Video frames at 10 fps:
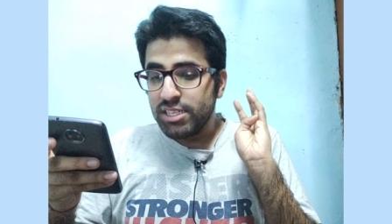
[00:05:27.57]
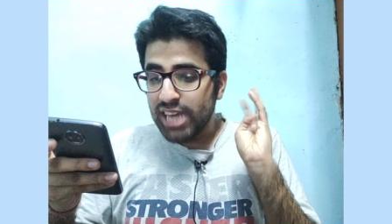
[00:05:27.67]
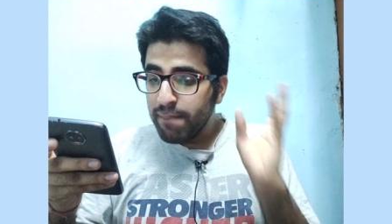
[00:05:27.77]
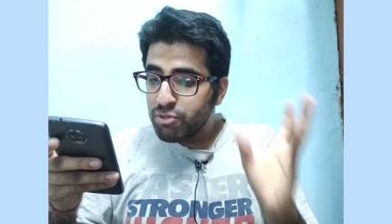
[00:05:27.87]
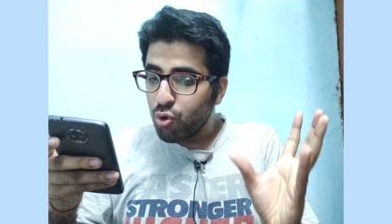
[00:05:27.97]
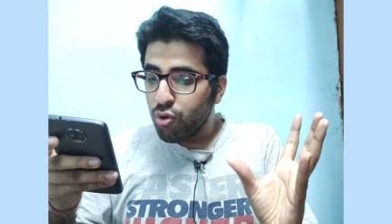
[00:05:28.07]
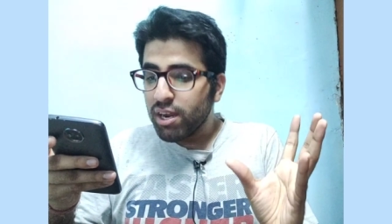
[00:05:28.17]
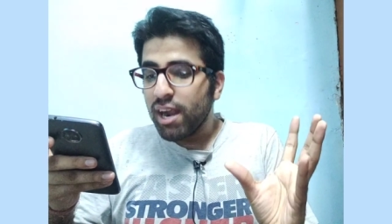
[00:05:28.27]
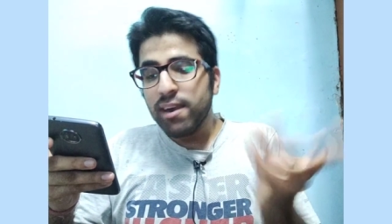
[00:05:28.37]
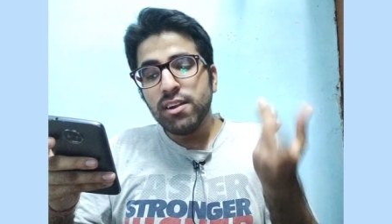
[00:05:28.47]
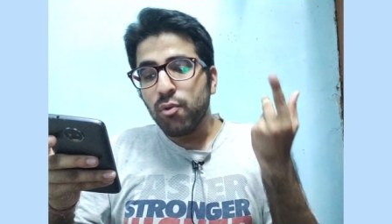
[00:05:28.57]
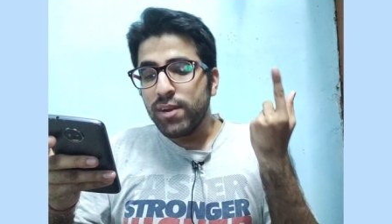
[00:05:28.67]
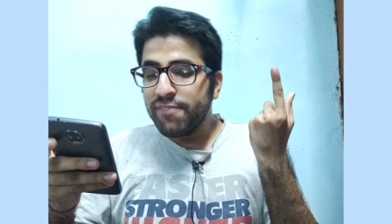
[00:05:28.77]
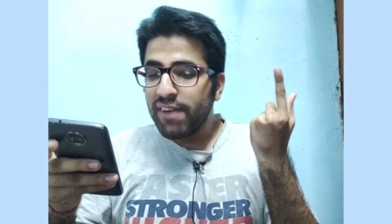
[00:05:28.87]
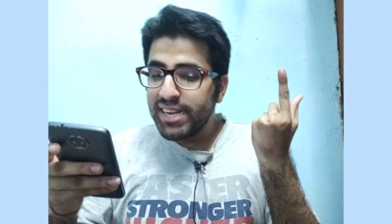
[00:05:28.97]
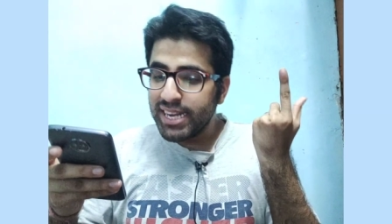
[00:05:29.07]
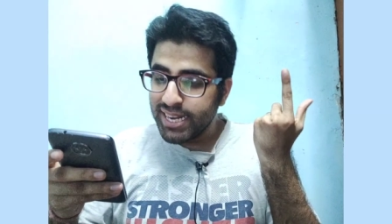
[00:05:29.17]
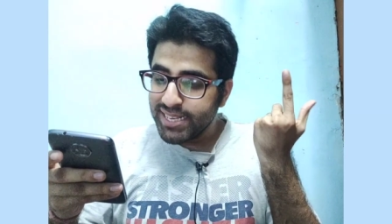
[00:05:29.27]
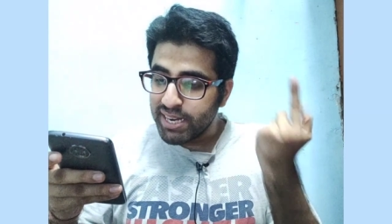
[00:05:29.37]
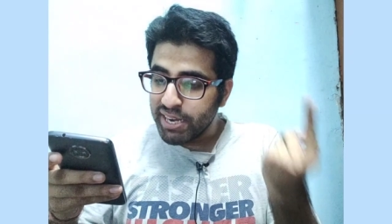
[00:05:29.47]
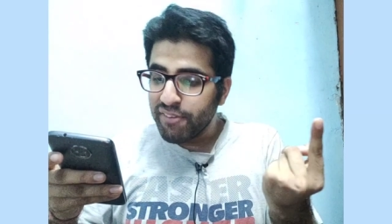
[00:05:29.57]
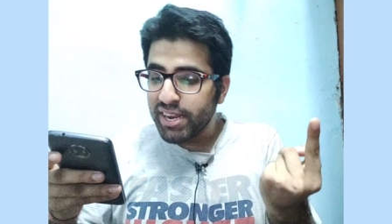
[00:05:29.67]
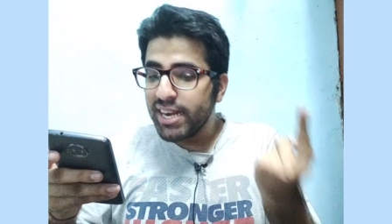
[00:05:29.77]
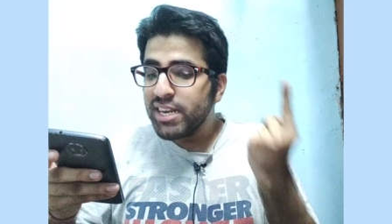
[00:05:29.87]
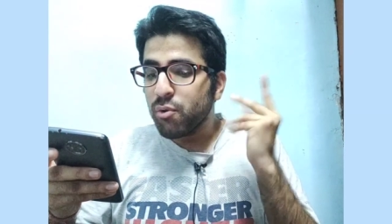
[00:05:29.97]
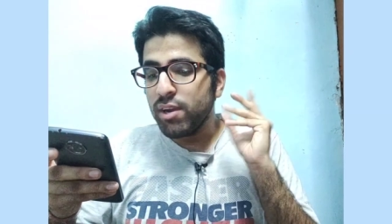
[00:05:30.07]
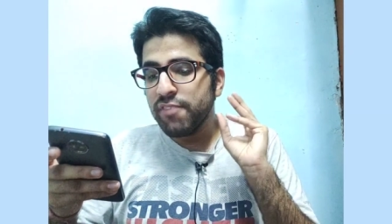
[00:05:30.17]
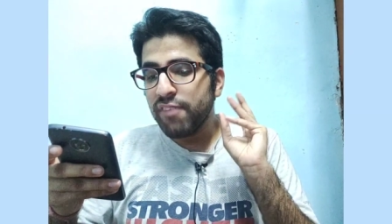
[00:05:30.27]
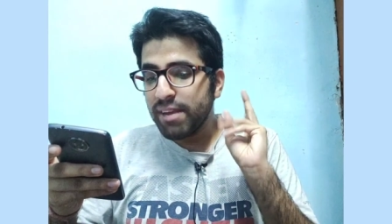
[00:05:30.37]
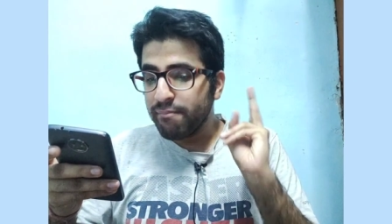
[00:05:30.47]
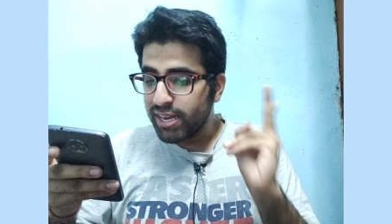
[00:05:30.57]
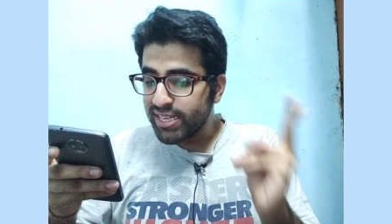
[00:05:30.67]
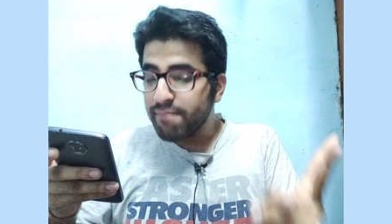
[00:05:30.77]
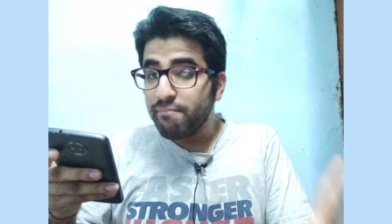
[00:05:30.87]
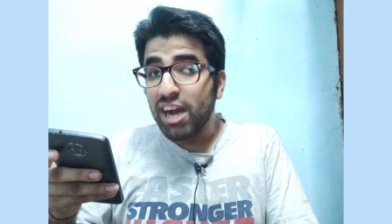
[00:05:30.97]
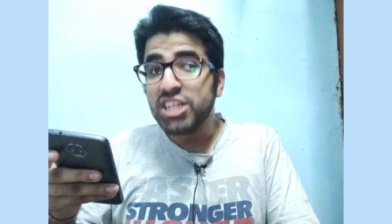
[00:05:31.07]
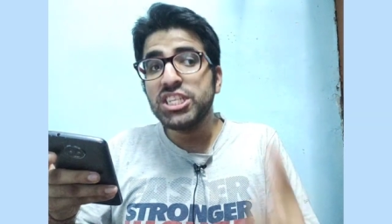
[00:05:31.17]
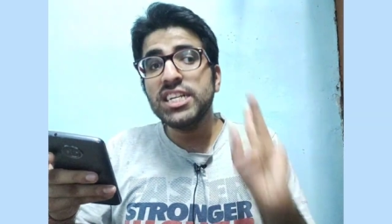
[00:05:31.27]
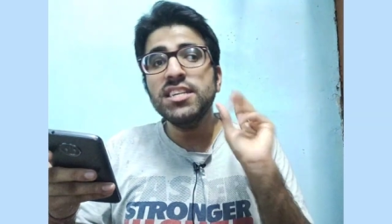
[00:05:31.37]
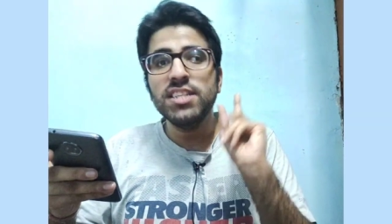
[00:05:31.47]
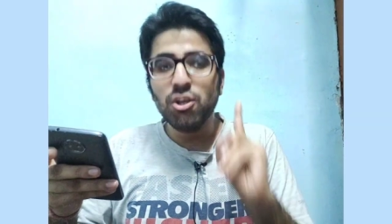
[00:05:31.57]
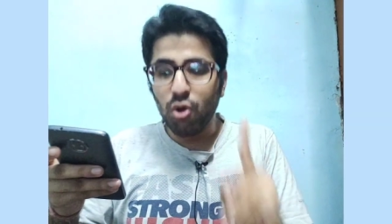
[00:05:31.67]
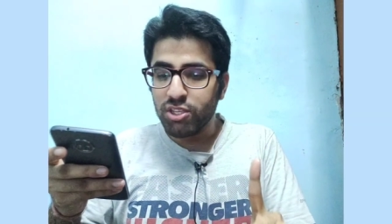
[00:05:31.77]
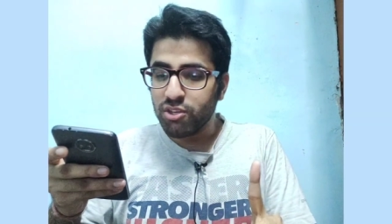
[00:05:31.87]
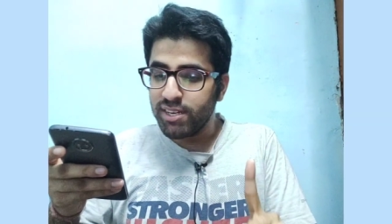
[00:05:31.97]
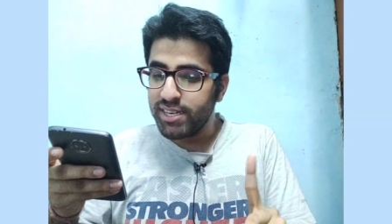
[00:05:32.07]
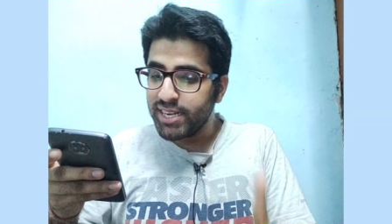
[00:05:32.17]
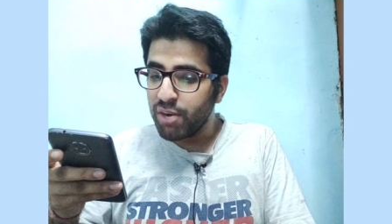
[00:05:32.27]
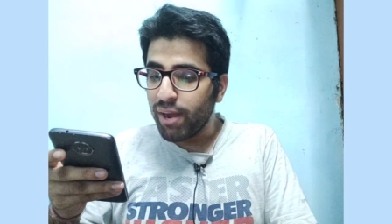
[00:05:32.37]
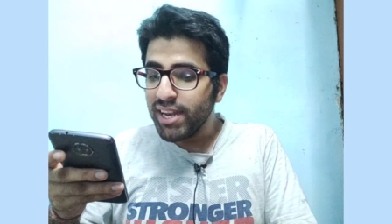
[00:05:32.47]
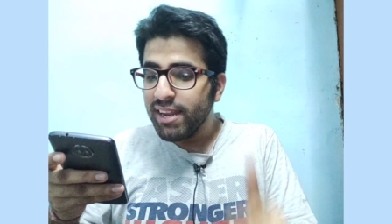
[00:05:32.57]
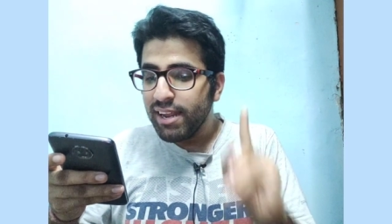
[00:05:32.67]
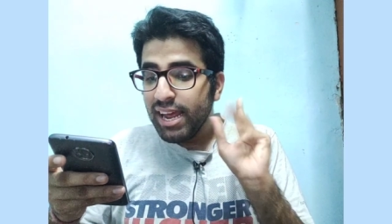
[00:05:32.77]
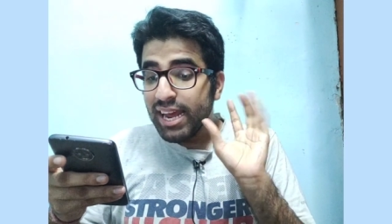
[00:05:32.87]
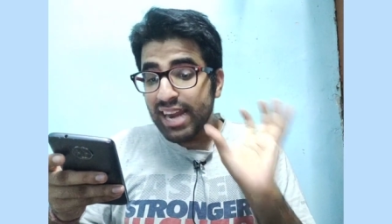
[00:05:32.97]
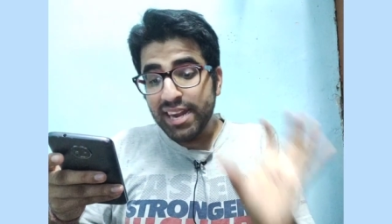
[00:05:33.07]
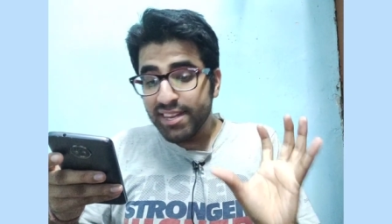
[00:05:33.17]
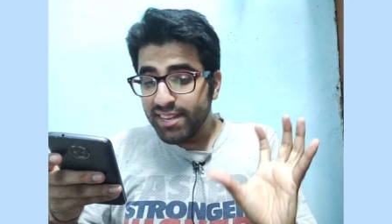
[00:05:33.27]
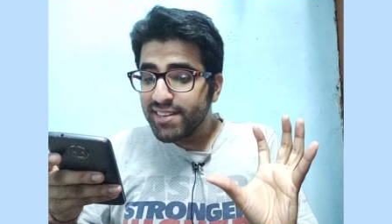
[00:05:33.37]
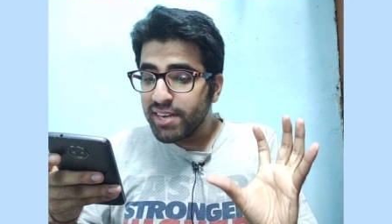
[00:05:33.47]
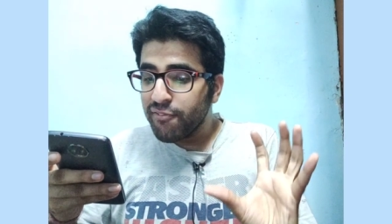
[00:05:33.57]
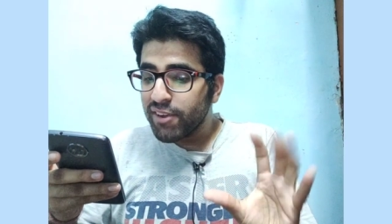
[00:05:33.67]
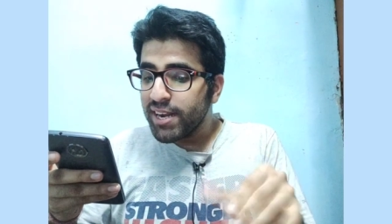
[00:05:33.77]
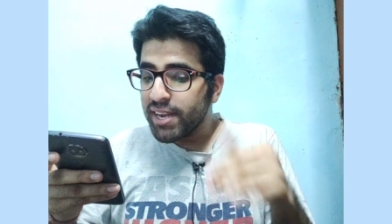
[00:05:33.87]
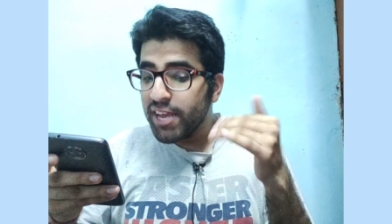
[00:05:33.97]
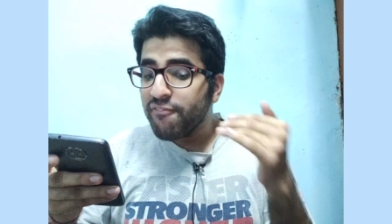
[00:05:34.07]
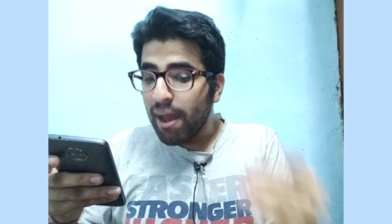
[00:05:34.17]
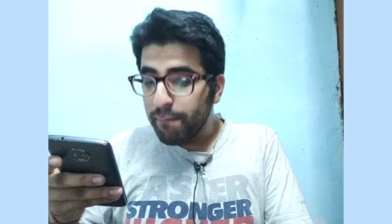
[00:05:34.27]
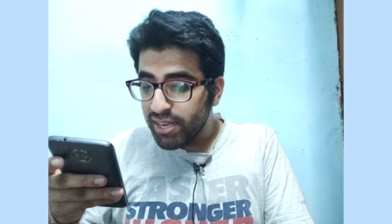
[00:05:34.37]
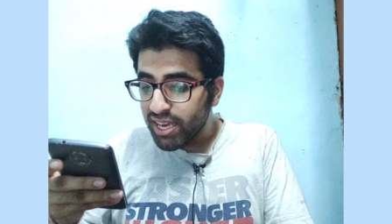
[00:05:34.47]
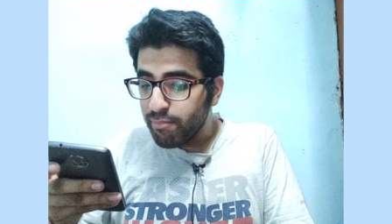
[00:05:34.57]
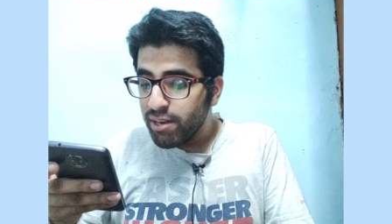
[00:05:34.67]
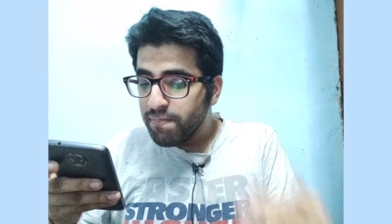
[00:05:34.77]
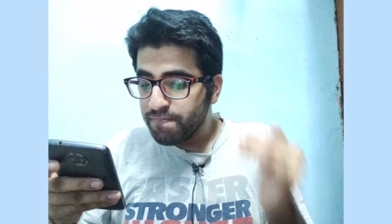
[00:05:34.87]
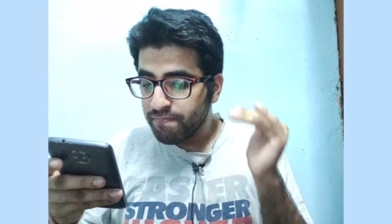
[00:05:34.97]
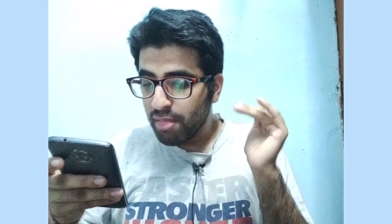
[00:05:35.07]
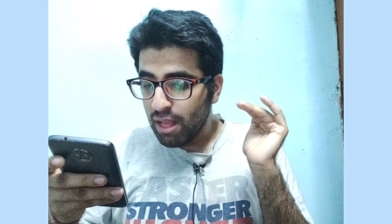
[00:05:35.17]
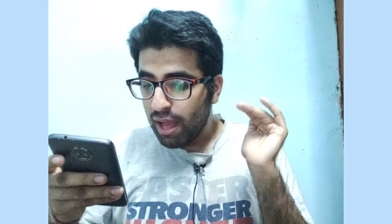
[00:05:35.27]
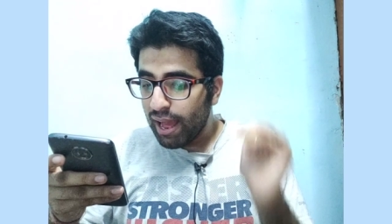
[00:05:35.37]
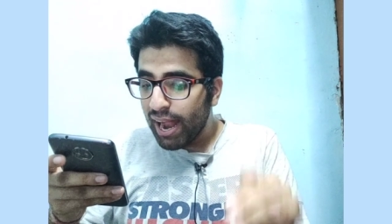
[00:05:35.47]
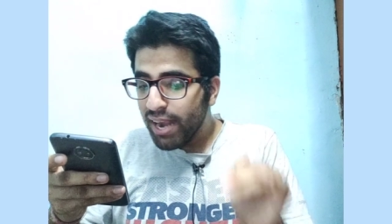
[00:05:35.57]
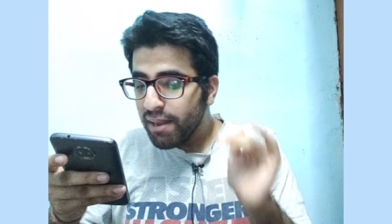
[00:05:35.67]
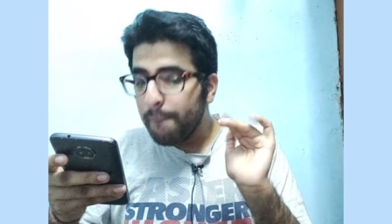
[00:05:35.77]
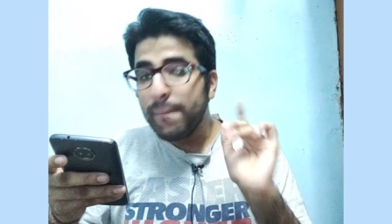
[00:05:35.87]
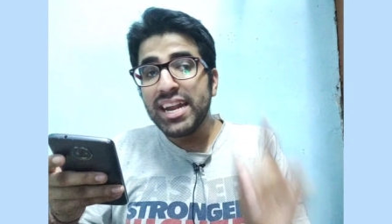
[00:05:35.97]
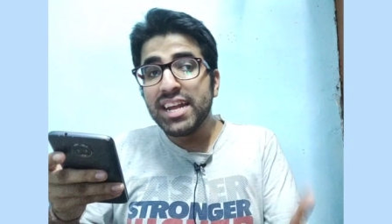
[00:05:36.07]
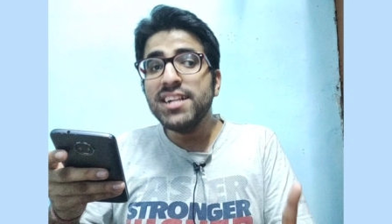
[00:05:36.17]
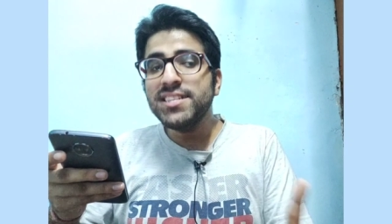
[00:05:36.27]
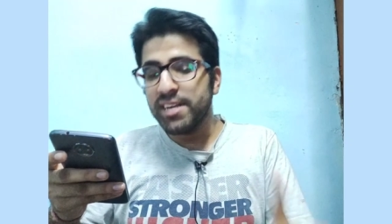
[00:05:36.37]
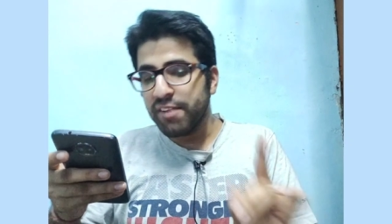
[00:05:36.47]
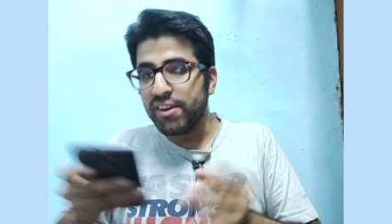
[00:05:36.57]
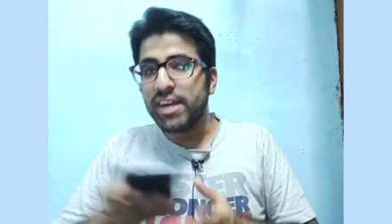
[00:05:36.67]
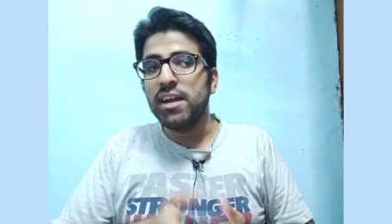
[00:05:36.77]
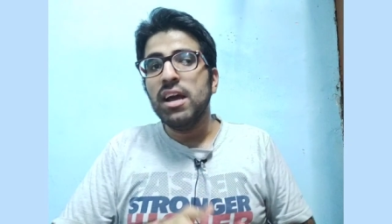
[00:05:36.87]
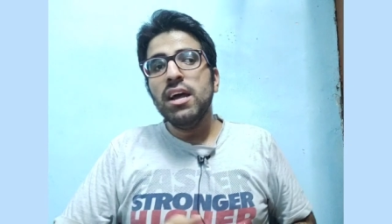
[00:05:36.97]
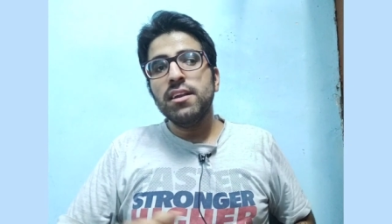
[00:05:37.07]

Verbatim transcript: Jam scorecard, qualifying degree certificate, qualifying exam mark sheet, the consolidated one, category certificate if applicable, and medical certificate.